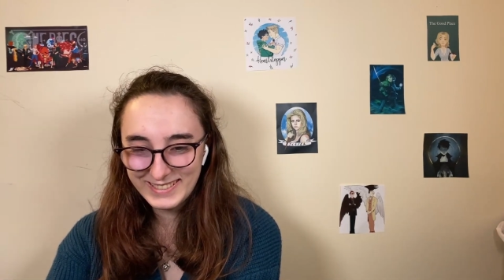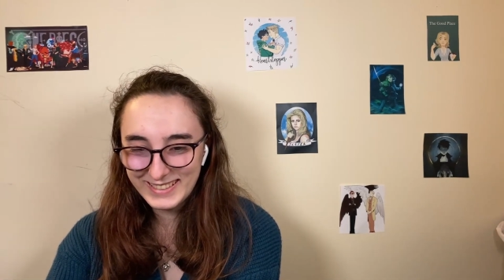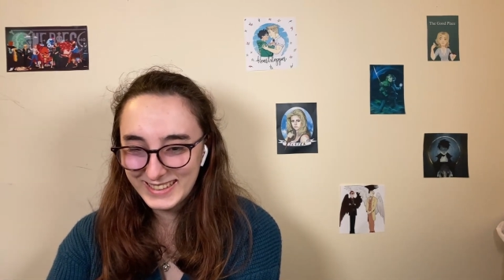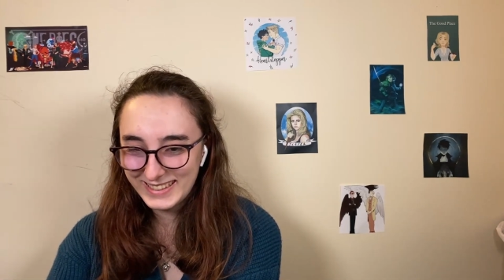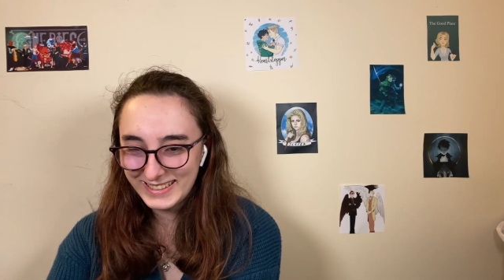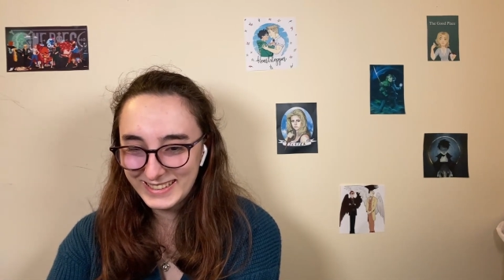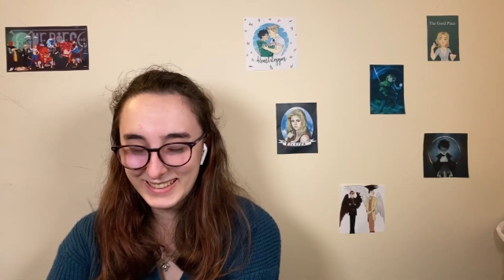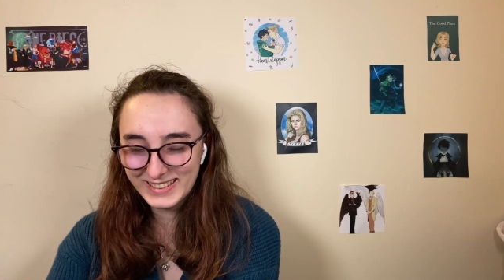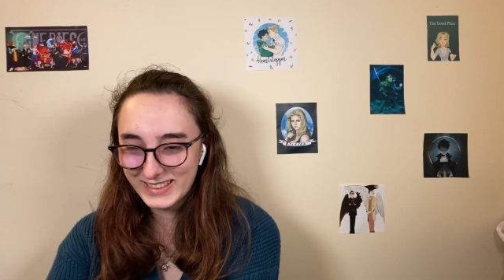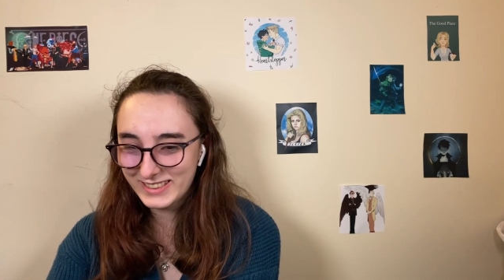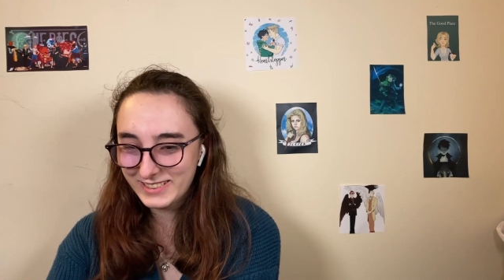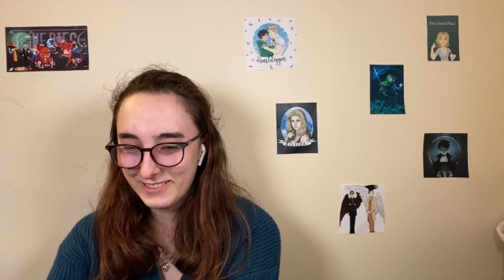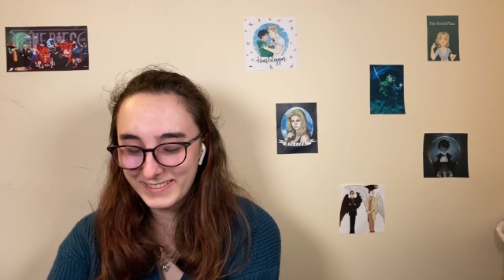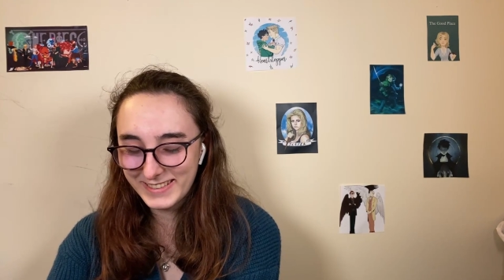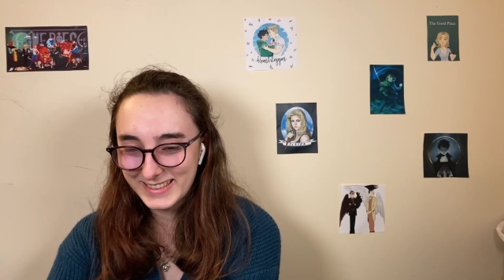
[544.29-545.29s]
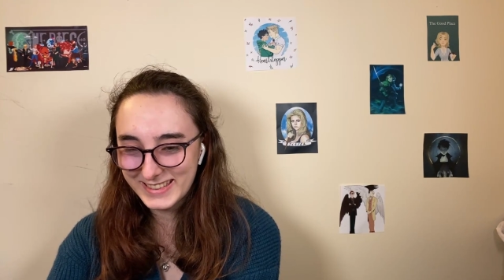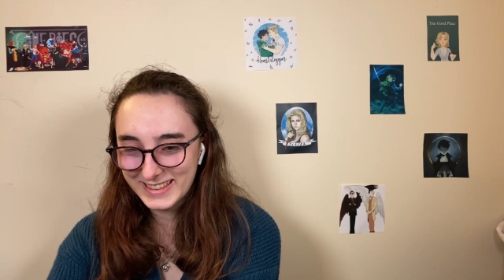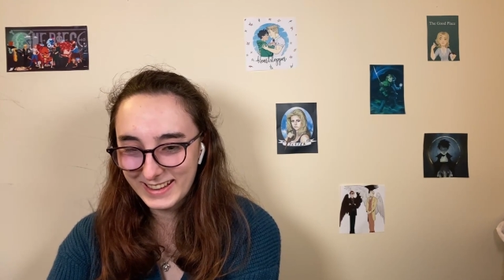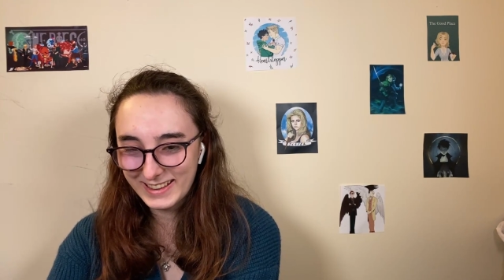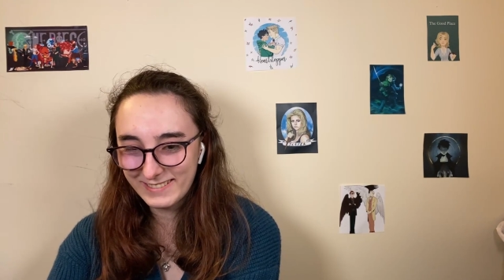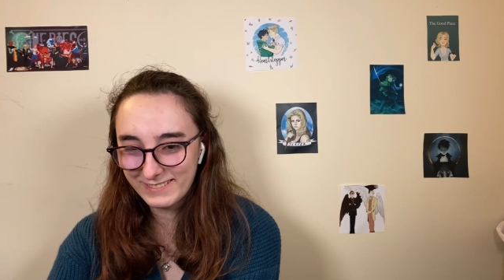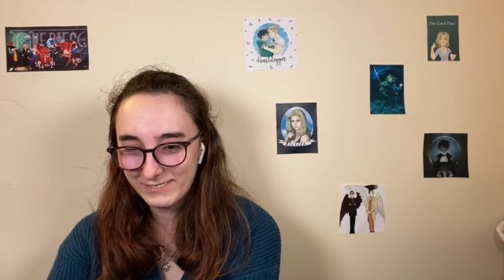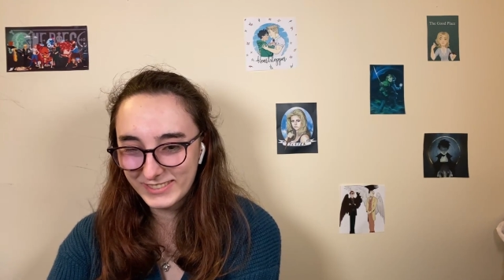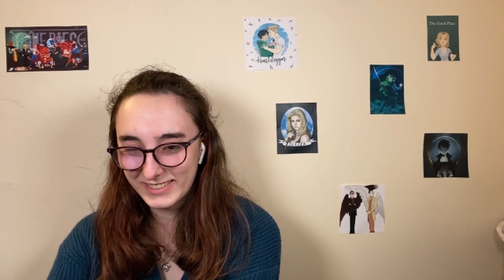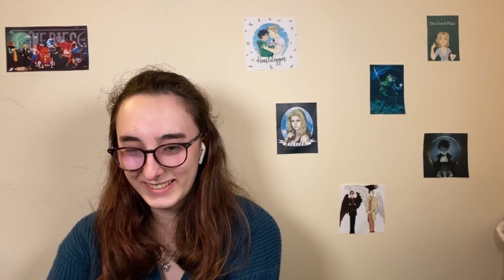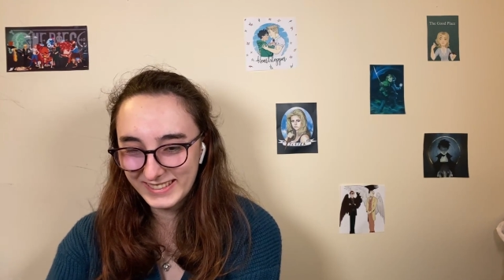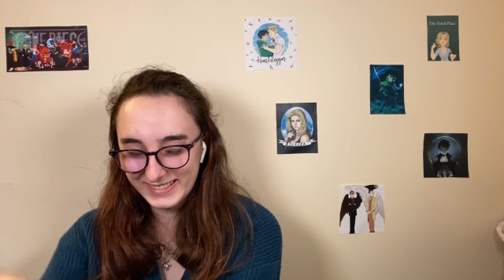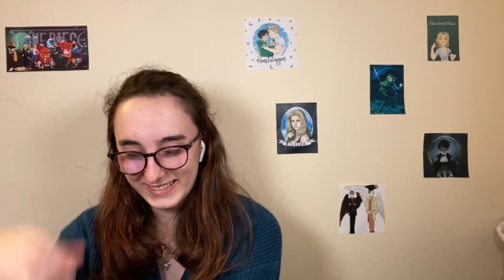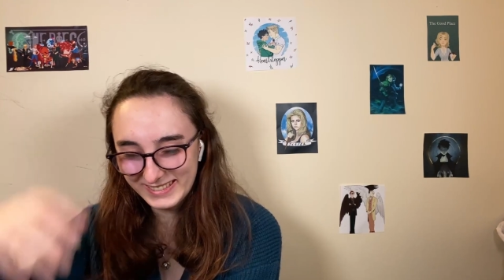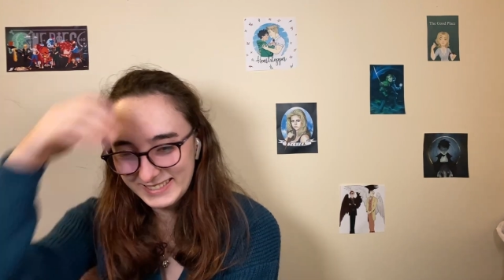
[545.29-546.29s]
He's so excited for
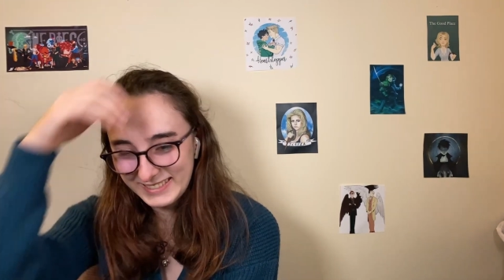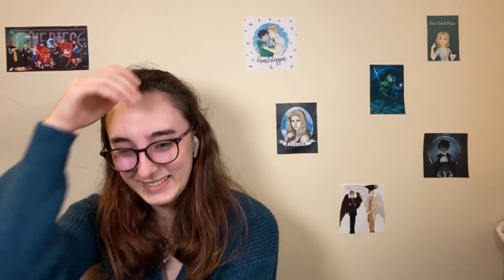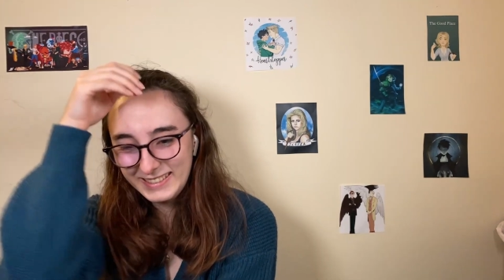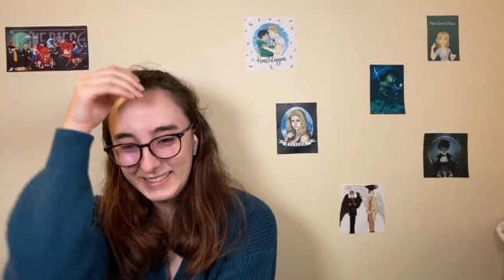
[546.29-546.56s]
this.